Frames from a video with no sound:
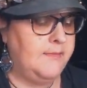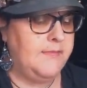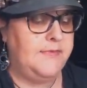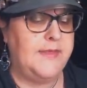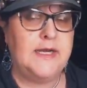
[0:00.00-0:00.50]

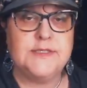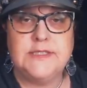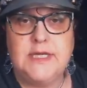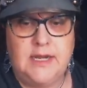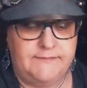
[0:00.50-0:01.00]
There's
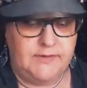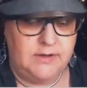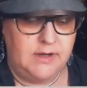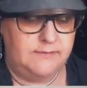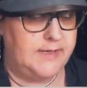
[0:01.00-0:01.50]
never
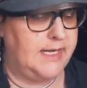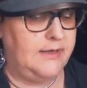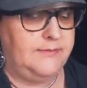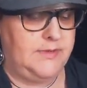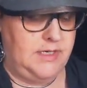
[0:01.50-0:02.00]
a right
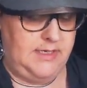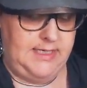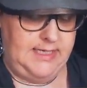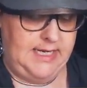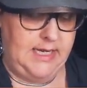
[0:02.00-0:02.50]
or wrong
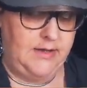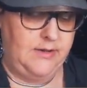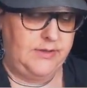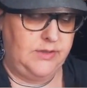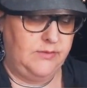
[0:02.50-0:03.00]
in how
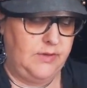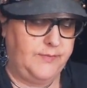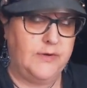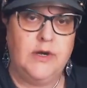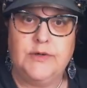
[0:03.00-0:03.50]
you
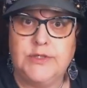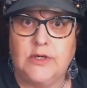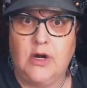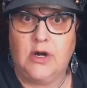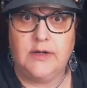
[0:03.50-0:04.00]
approach your
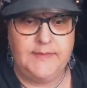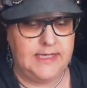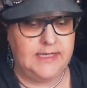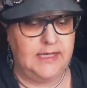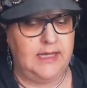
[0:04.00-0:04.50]
card
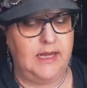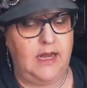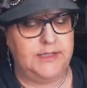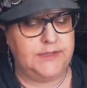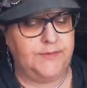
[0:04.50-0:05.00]
making.
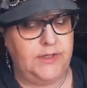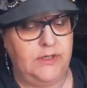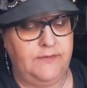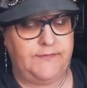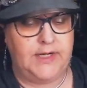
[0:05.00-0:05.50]
I just want you
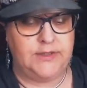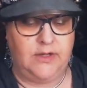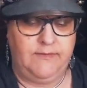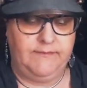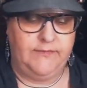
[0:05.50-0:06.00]
to find your
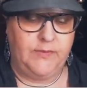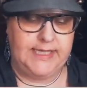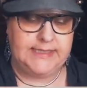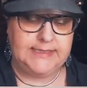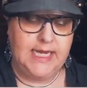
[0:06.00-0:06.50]
own
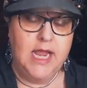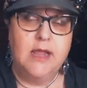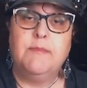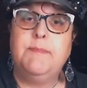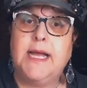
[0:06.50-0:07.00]
voice.
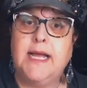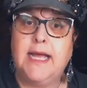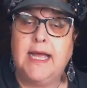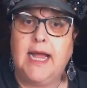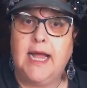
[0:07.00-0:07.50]
But
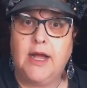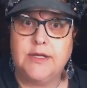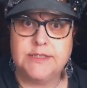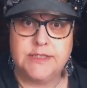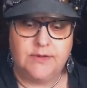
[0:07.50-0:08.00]
I
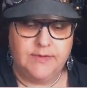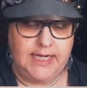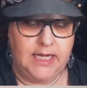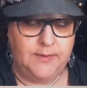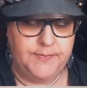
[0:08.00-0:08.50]
also want to
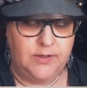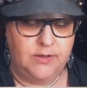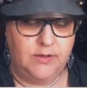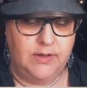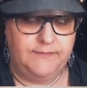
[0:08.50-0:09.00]
help
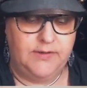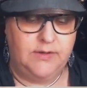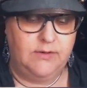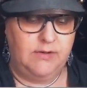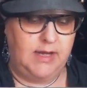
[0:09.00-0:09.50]
you if
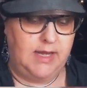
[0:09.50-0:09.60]
you,